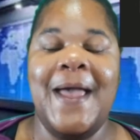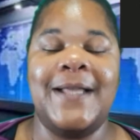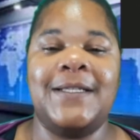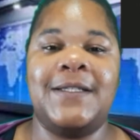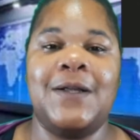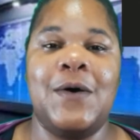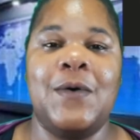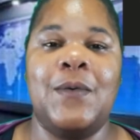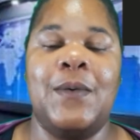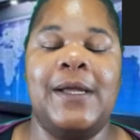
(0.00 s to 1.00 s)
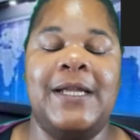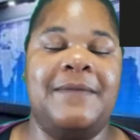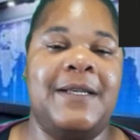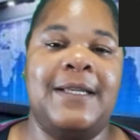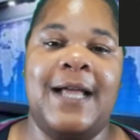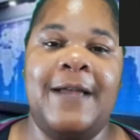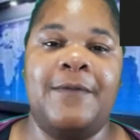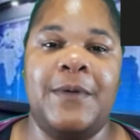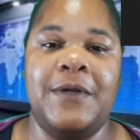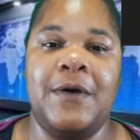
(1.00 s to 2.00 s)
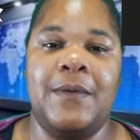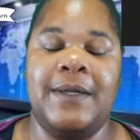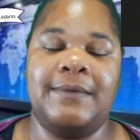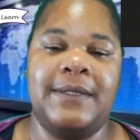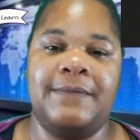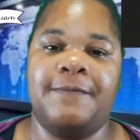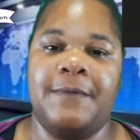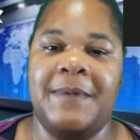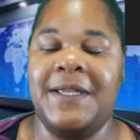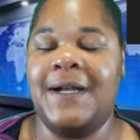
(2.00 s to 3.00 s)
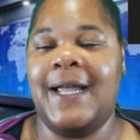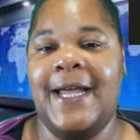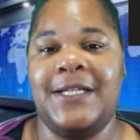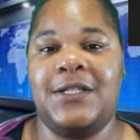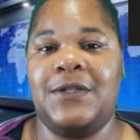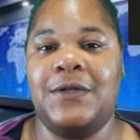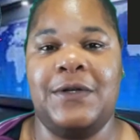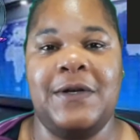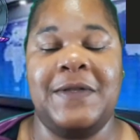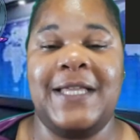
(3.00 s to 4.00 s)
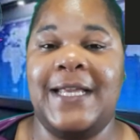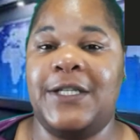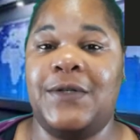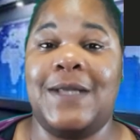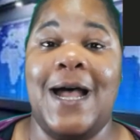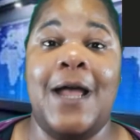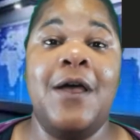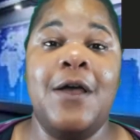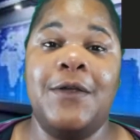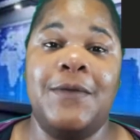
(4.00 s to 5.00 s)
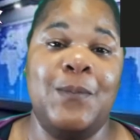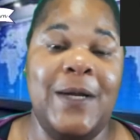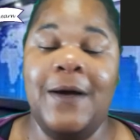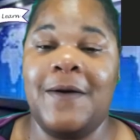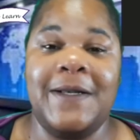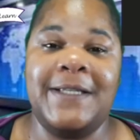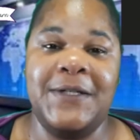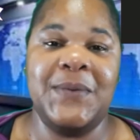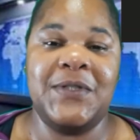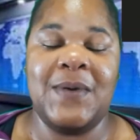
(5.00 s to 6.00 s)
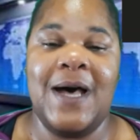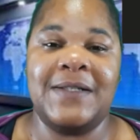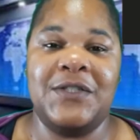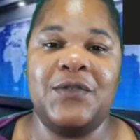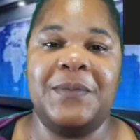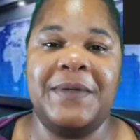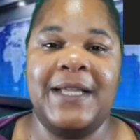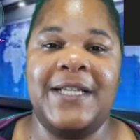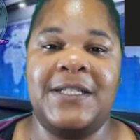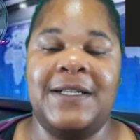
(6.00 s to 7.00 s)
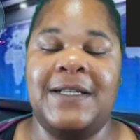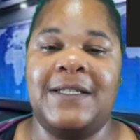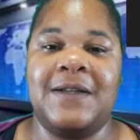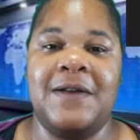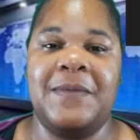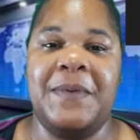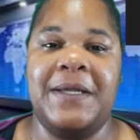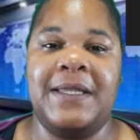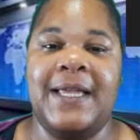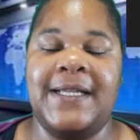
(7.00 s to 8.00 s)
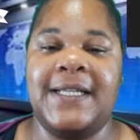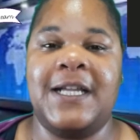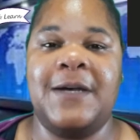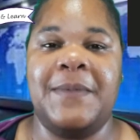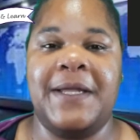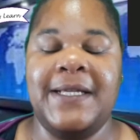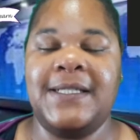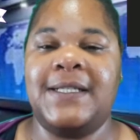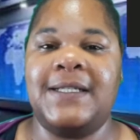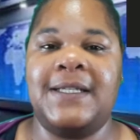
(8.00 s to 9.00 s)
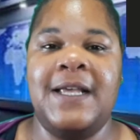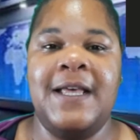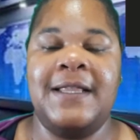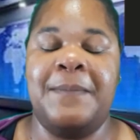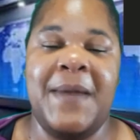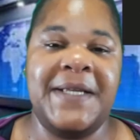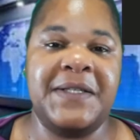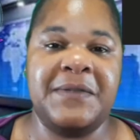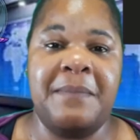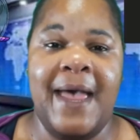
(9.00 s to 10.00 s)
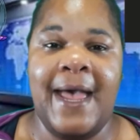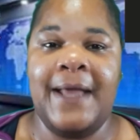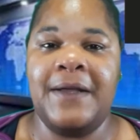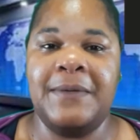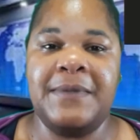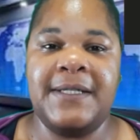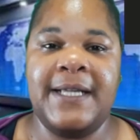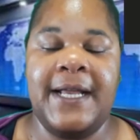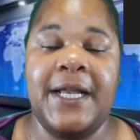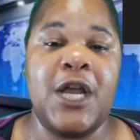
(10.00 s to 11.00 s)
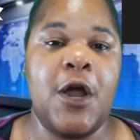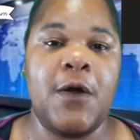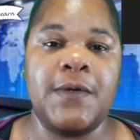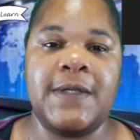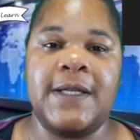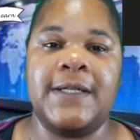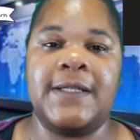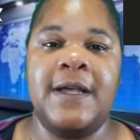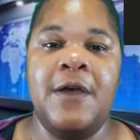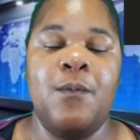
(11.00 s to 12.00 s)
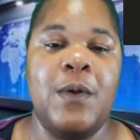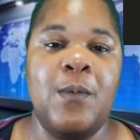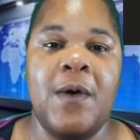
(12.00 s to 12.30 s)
And so even in life, you know, it from a young age to, you know, the day that you die, we are going to deal with trials and tribulation, and it's going to be things that come against us that makes us mad, upset, it hurts us. We